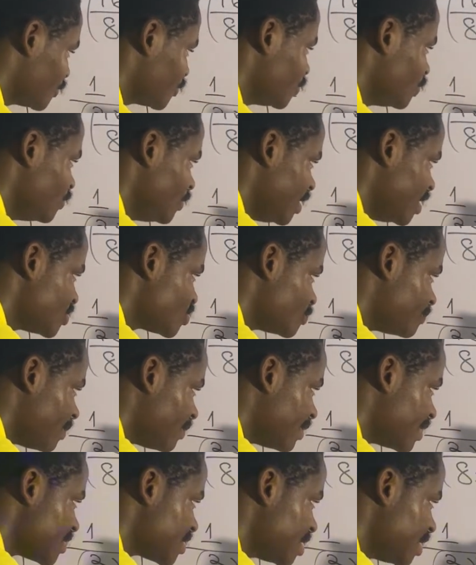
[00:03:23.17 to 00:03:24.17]
raised to
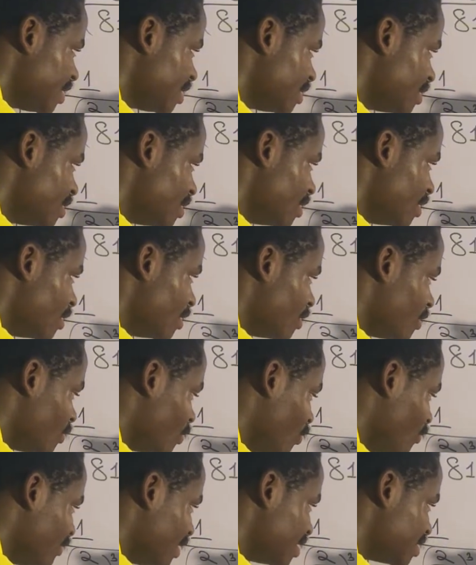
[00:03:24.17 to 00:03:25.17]
power 3
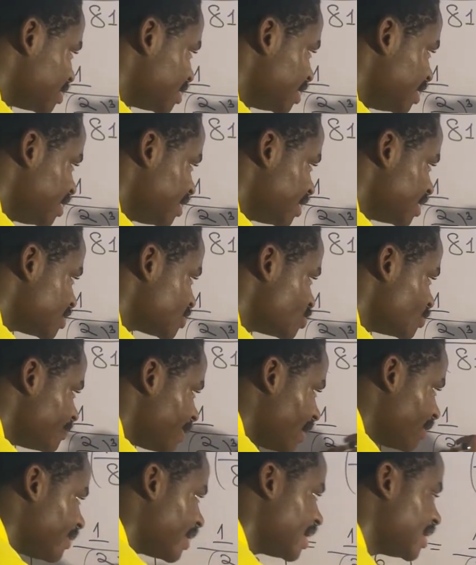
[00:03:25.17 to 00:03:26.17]
over 3 raised to
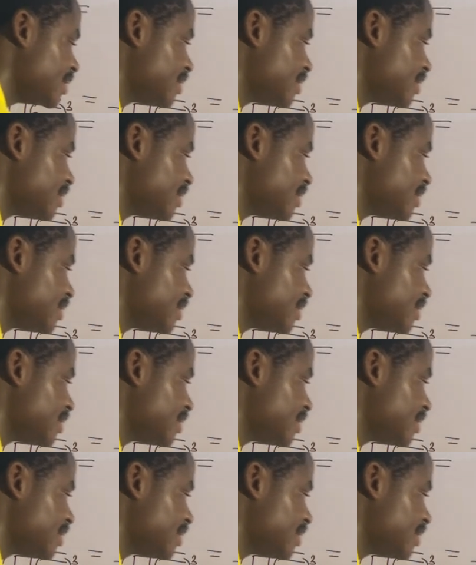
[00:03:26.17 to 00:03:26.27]
power